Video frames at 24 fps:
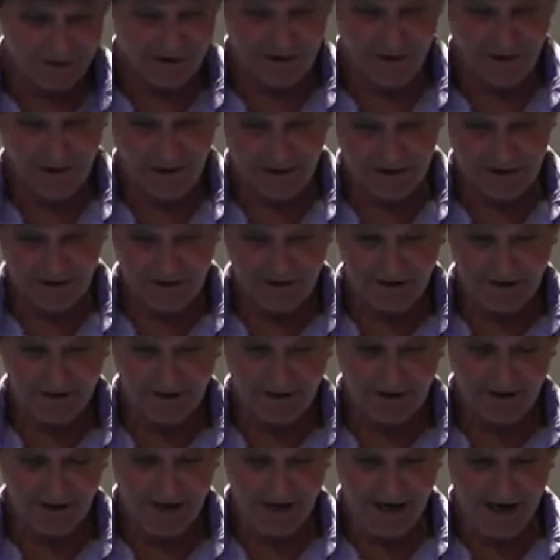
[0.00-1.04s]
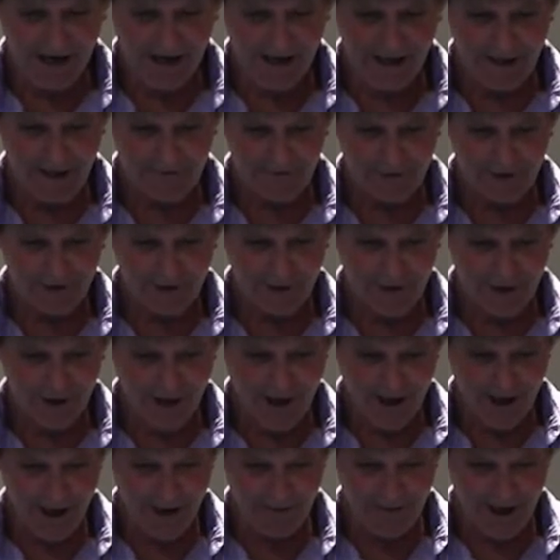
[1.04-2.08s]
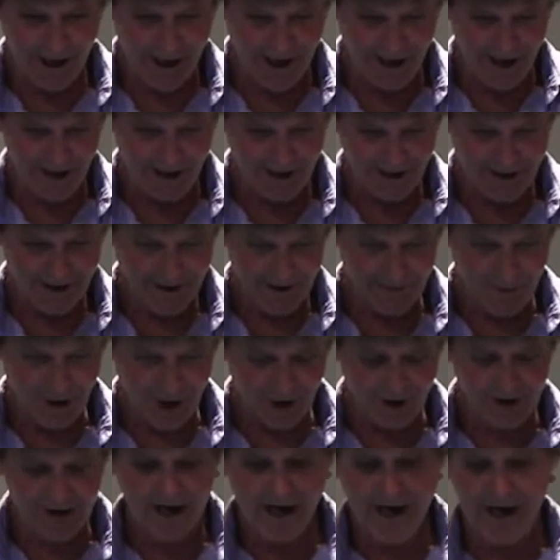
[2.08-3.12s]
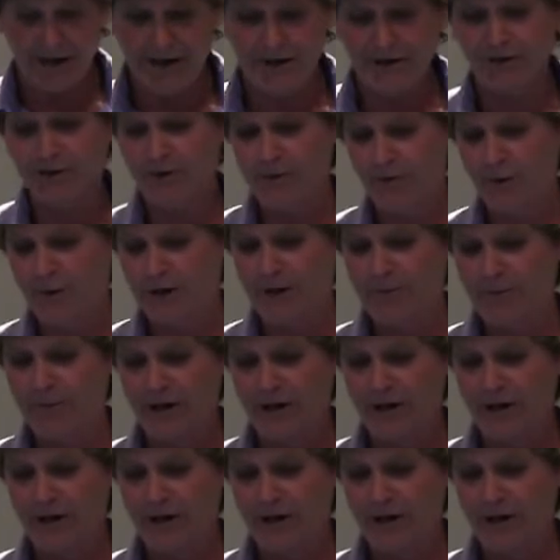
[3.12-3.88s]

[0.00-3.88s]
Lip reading: is their list of their names, broke down into 20